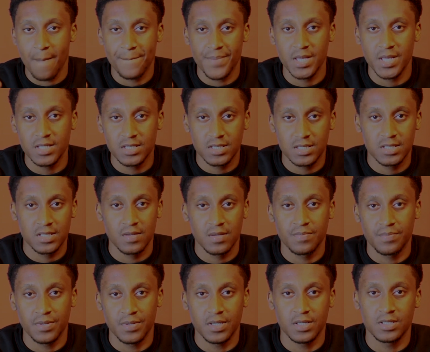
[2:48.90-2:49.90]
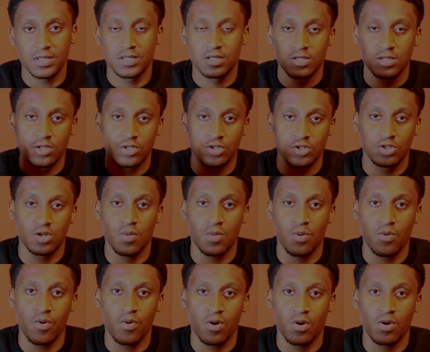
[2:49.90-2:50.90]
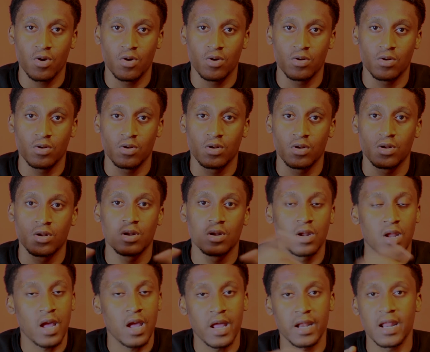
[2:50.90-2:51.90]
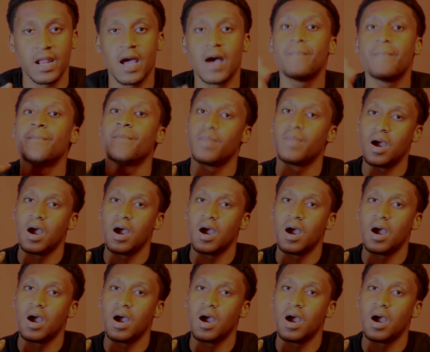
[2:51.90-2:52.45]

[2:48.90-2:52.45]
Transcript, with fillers: Peace, peace, double rock on. And I'm